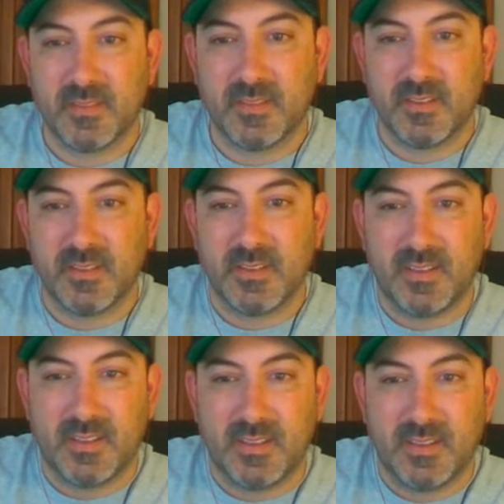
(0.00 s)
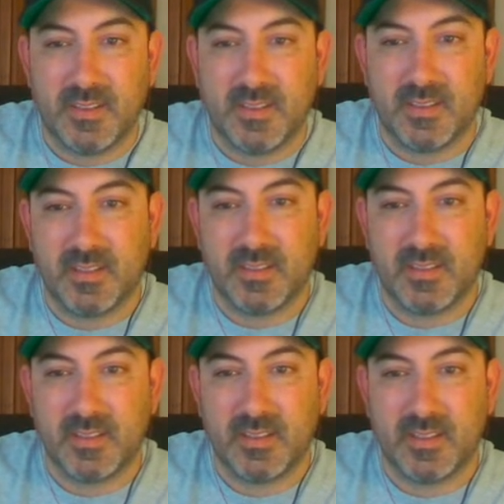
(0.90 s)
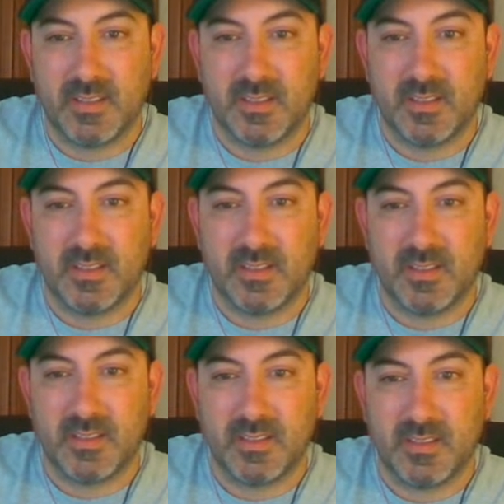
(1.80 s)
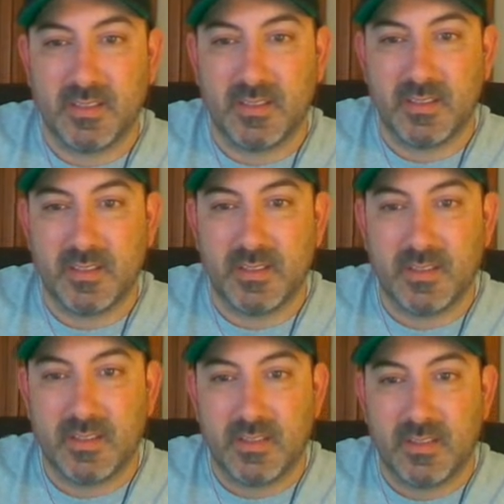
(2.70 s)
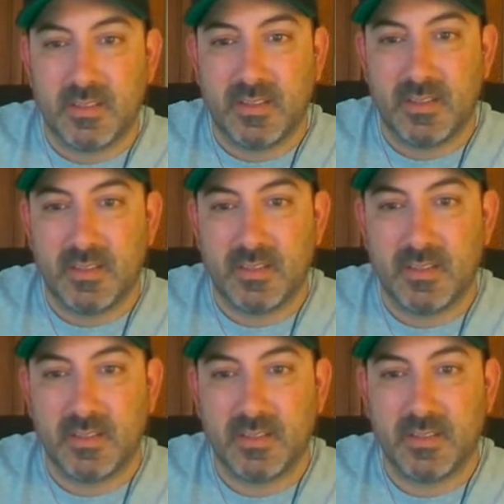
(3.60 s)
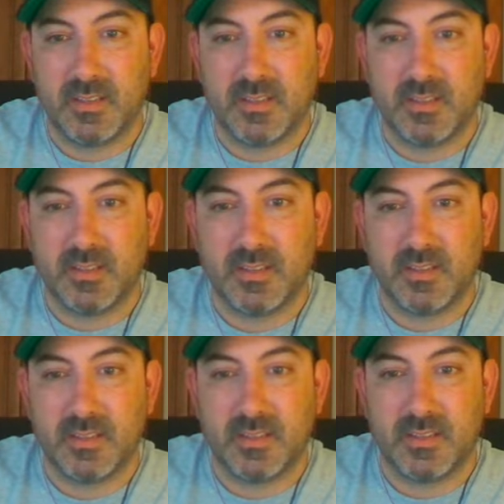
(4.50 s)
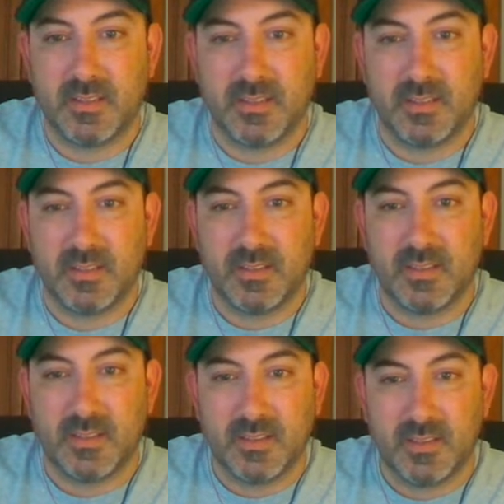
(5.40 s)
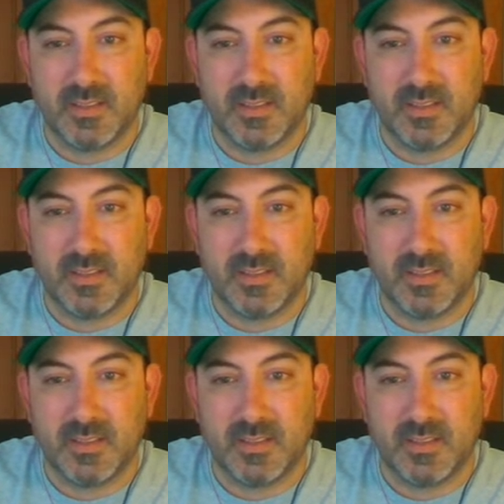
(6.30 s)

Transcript: This person isn't speaking.